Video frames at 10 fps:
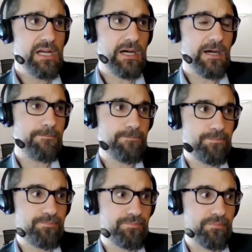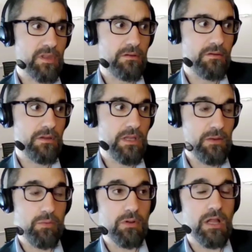
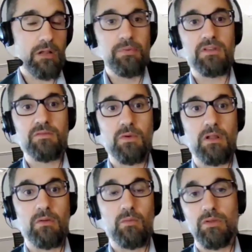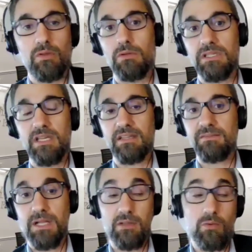It will help you as well with all the tax
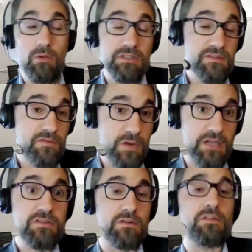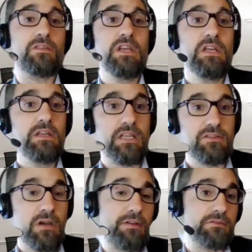planning, all the structures
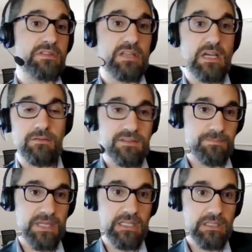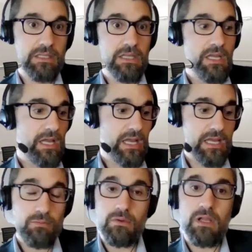that you have outside of Spain,
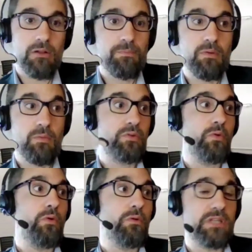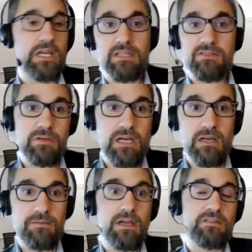and will help you with all that you
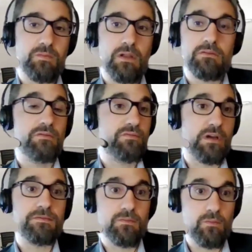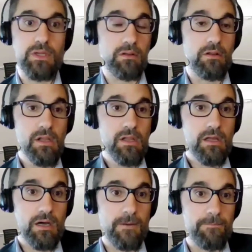have as well to draft a will
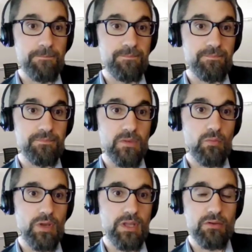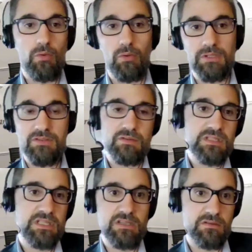with all the
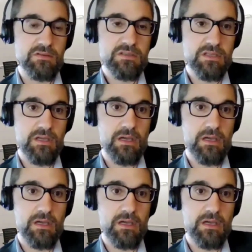jurisdictions,